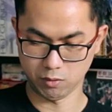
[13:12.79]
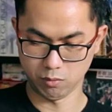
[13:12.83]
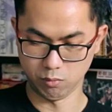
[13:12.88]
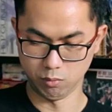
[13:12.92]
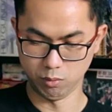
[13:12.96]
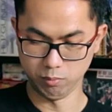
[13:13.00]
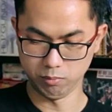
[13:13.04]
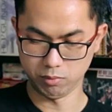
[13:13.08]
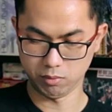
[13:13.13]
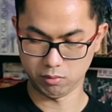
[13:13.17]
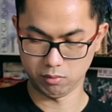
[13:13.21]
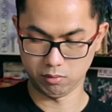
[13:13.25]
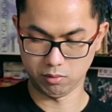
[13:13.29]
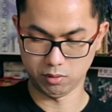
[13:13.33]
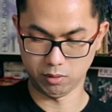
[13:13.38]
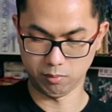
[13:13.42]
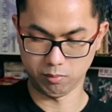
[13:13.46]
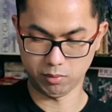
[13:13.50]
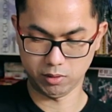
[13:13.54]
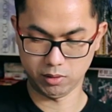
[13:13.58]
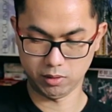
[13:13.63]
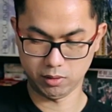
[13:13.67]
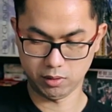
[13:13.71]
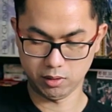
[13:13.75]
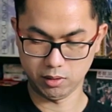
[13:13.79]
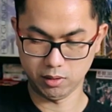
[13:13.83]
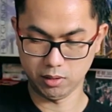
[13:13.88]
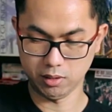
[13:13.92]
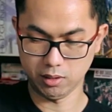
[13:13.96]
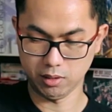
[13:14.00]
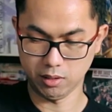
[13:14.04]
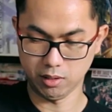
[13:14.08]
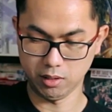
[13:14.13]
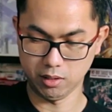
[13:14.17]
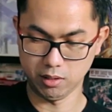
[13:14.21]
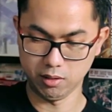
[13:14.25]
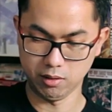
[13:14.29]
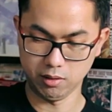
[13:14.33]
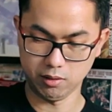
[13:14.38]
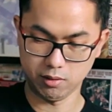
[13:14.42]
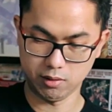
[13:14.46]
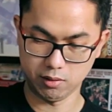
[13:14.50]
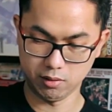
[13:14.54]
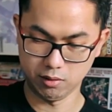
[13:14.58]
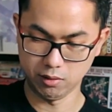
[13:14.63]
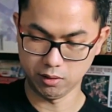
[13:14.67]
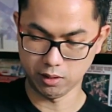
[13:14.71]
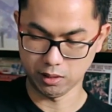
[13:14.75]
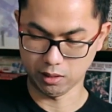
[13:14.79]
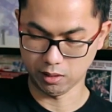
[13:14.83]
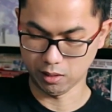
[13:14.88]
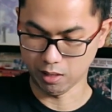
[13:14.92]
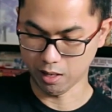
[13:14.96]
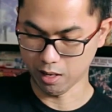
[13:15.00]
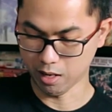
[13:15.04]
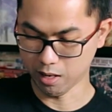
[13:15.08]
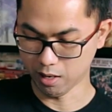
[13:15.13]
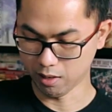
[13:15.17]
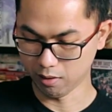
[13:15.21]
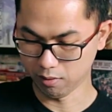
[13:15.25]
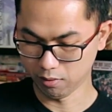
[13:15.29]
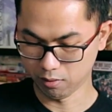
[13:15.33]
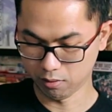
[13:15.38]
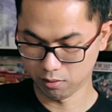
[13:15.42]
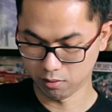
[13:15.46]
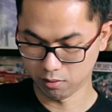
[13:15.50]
Oops. And let's look at that.